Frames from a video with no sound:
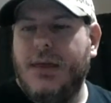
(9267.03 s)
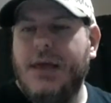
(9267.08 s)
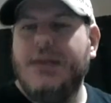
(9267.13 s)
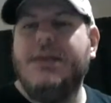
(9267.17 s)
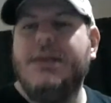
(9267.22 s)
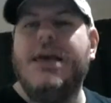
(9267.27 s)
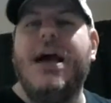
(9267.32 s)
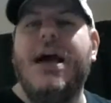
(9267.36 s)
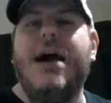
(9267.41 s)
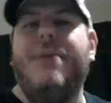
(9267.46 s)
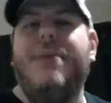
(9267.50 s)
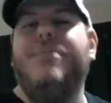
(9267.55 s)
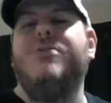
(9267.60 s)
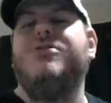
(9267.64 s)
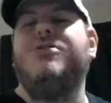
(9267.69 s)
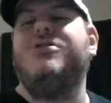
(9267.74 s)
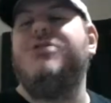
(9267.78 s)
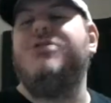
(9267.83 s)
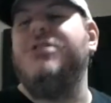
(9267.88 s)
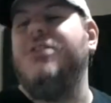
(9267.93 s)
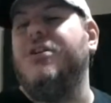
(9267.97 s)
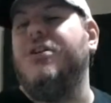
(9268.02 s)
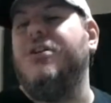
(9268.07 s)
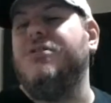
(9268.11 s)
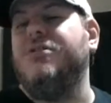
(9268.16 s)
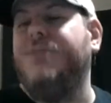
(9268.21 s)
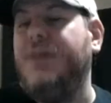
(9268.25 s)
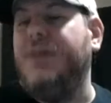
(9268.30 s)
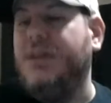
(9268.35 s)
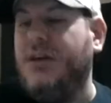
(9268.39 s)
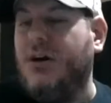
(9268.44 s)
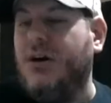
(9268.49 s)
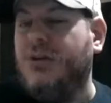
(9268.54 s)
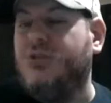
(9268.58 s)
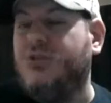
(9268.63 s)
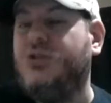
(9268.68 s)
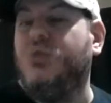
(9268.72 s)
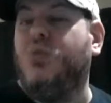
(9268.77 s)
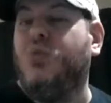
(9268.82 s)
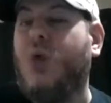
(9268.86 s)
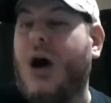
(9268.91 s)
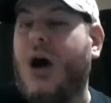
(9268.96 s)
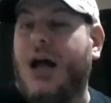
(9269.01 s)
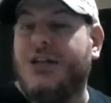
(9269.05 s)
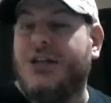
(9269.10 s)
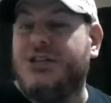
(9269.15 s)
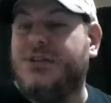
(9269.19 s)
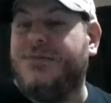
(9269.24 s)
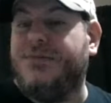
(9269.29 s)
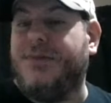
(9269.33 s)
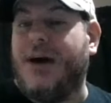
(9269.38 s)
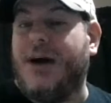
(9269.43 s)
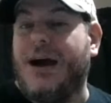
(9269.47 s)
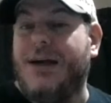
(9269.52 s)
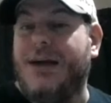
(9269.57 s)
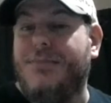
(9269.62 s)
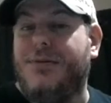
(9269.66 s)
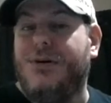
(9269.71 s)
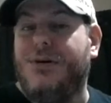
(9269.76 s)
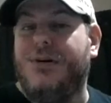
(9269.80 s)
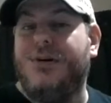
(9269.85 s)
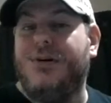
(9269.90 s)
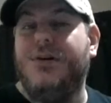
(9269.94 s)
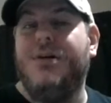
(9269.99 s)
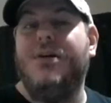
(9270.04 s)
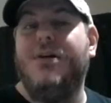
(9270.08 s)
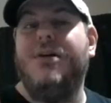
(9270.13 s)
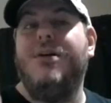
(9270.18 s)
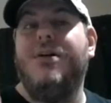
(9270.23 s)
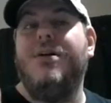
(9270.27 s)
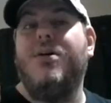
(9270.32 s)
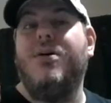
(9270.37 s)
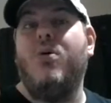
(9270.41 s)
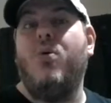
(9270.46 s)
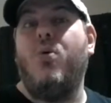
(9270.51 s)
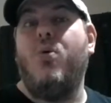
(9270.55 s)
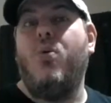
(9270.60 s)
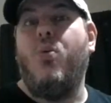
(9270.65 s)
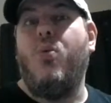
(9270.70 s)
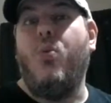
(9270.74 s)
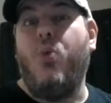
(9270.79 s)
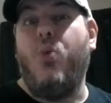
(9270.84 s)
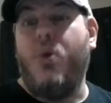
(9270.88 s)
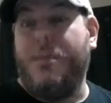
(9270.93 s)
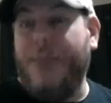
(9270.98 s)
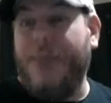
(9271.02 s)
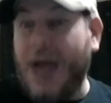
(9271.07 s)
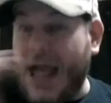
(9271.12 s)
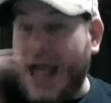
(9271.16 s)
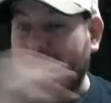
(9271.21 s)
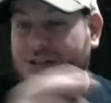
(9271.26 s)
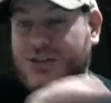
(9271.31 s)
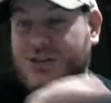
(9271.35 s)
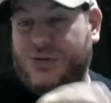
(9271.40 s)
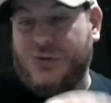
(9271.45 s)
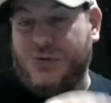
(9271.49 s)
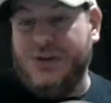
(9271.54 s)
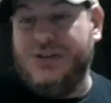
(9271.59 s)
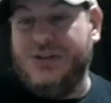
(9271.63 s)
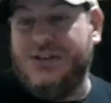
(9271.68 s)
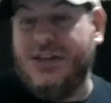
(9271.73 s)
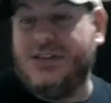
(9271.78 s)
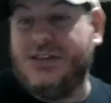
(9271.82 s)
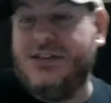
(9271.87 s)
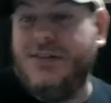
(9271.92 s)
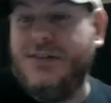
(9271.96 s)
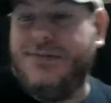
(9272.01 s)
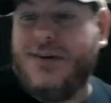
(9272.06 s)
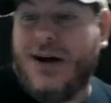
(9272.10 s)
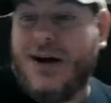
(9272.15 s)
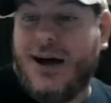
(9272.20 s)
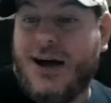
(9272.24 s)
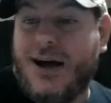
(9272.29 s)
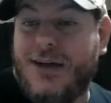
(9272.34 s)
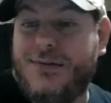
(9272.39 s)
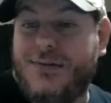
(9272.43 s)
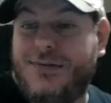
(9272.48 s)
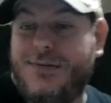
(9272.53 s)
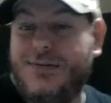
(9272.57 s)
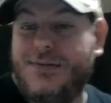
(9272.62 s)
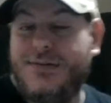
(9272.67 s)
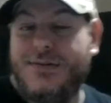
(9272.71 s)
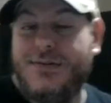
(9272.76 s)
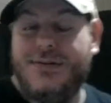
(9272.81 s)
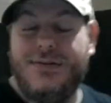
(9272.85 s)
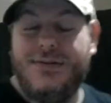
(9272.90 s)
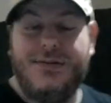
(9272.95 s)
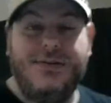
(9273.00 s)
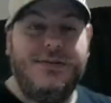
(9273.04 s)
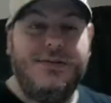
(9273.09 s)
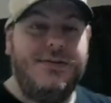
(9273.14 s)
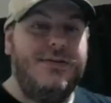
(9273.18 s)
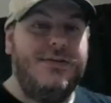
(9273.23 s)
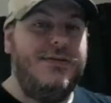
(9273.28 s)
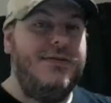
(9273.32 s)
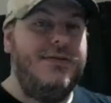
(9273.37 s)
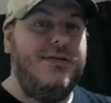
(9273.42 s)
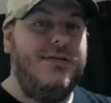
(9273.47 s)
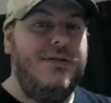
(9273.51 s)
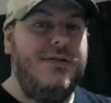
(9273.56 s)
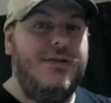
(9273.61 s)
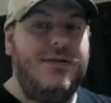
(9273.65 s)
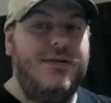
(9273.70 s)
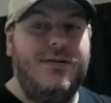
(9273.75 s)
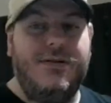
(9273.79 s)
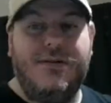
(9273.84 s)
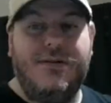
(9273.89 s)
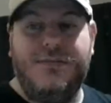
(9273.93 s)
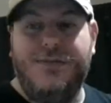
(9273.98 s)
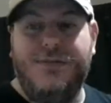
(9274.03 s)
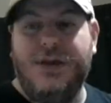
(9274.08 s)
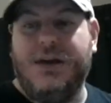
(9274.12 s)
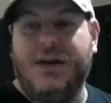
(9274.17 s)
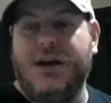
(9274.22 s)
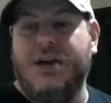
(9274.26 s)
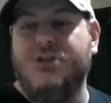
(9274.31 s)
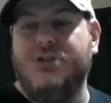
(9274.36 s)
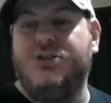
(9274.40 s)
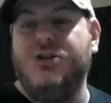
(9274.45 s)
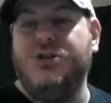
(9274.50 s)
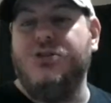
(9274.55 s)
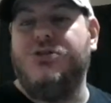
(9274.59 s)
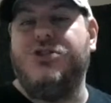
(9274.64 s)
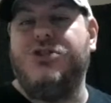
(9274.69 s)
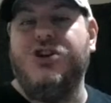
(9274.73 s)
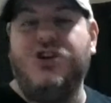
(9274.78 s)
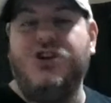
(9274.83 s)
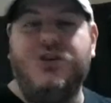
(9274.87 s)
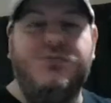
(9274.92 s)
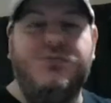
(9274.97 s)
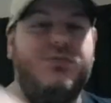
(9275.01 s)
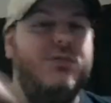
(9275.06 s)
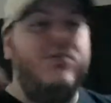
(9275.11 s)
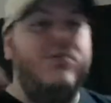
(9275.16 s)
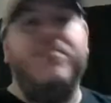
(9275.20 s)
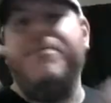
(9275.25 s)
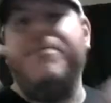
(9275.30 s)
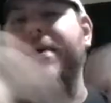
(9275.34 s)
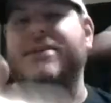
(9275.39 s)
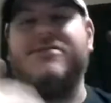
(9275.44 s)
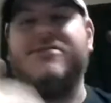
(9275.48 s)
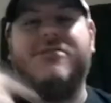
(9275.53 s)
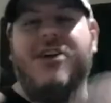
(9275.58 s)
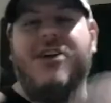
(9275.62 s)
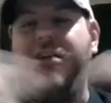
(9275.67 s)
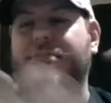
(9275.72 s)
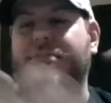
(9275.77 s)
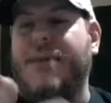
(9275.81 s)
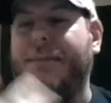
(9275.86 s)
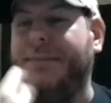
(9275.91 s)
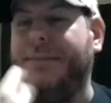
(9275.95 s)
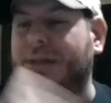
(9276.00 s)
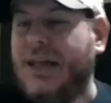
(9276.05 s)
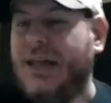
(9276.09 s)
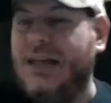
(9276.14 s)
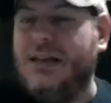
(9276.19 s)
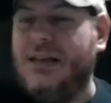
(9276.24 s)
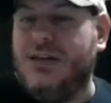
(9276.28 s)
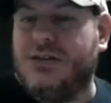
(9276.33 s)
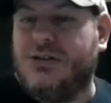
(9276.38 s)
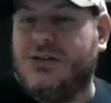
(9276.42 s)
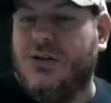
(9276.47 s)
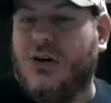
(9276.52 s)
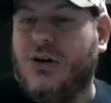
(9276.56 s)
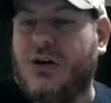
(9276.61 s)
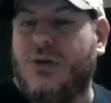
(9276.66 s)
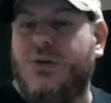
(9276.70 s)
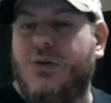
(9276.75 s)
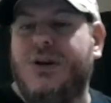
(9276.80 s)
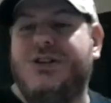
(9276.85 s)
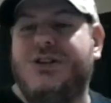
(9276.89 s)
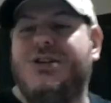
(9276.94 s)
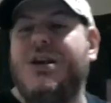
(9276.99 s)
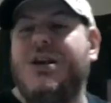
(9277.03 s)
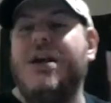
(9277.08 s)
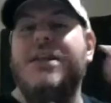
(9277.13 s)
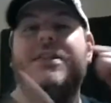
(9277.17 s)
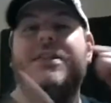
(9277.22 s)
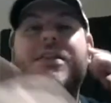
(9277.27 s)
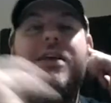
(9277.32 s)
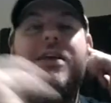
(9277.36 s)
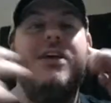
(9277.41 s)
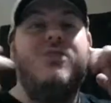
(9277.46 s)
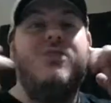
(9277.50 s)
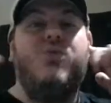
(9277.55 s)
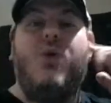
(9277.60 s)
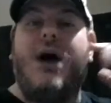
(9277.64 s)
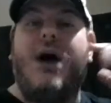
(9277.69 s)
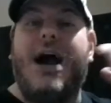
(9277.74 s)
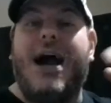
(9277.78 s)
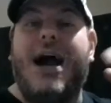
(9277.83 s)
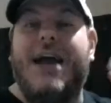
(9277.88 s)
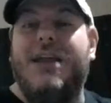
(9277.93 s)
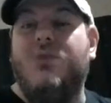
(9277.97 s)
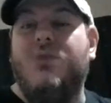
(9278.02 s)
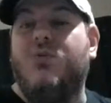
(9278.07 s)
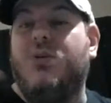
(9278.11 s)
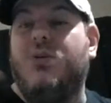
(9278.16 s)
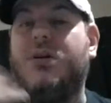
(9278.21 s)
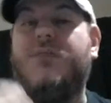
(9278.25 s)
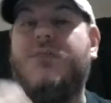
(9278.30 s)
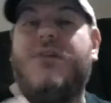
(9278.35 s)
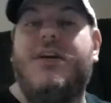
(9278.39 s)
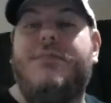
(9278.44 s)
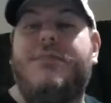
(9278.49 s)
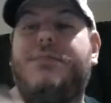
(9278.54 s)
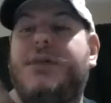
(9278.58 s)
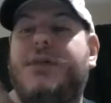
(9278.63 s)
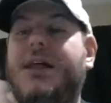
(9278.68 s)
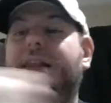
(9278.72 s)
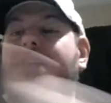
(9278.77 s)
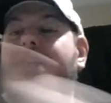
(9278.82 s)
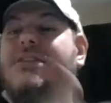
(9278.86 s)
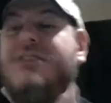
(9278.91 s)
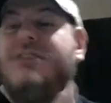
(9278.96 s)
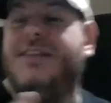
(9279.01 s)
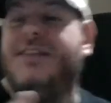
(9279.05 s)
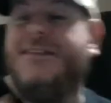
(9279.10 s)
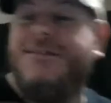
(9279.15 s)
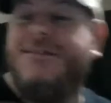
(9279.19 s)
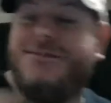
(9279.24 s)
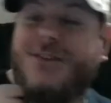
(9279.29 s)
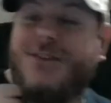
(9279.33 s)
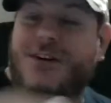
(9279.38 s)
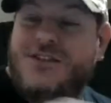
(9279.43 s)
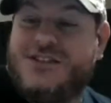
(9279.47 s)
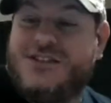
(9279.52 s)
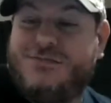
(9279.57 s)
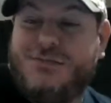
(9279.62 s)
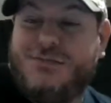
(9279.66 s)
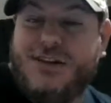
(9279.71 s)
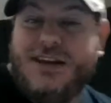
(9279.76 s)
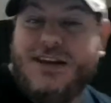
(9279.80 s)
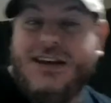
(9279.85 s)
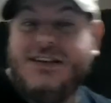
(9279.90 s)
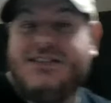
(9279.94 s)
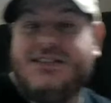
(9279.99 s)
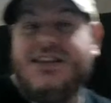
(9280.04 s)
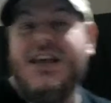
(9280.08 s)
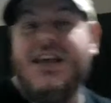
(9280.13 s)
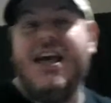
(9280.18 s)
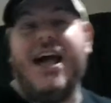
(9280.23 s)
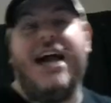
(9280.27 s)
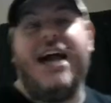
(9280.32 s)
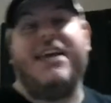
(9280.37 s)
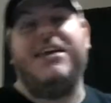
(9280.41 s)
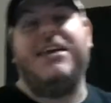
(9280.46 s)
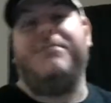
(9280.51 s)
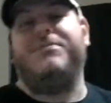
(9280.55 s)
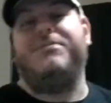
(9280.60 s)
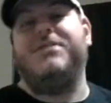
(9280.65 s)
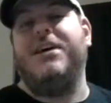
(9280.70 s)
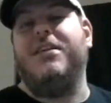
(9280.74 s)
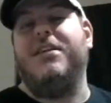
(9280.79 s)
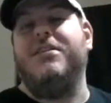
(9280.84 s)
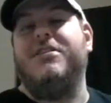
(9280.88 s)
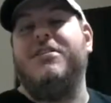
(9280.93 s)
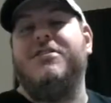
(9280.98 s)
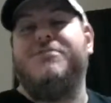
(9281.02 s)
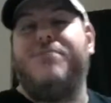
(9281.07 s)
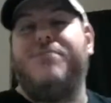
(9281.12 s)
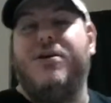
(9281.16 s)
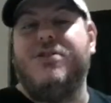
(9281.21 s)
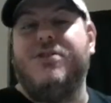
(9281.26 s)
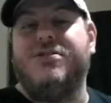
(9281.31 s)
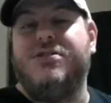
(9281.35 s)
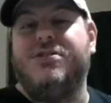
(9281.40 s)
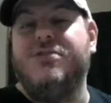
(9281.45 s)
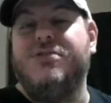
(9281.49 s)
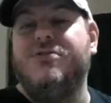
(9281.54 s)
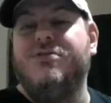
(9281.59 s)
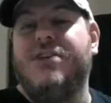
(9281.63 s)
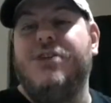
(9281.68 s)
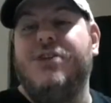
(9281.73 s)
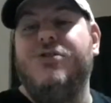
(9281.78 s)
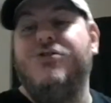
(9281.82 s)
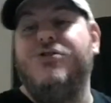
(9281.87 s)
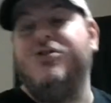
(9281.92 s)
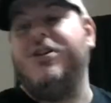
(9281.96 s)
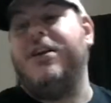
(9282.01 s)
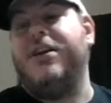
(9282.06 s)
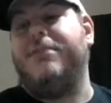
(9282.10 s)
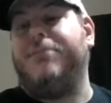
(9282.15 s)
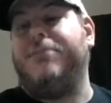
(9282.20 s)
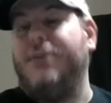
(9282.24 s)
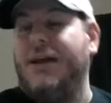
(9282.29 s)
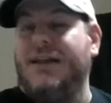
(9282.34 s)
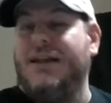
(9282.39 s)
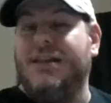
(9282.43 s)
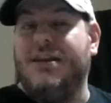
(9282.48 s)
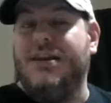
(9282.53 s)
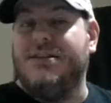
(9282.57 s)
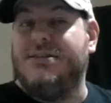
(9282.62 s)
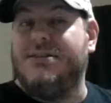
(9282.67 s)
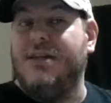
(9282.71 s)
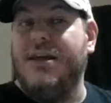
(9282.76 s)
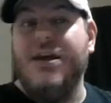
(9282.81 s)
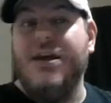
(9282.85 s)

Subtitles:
yeah, but you see those videos you watched, Fiber, were past 365. Because YouTube messed up my playlist order, which is why I didn't want to run a playlist in the first place. I kept telling this person who said you should get a playlist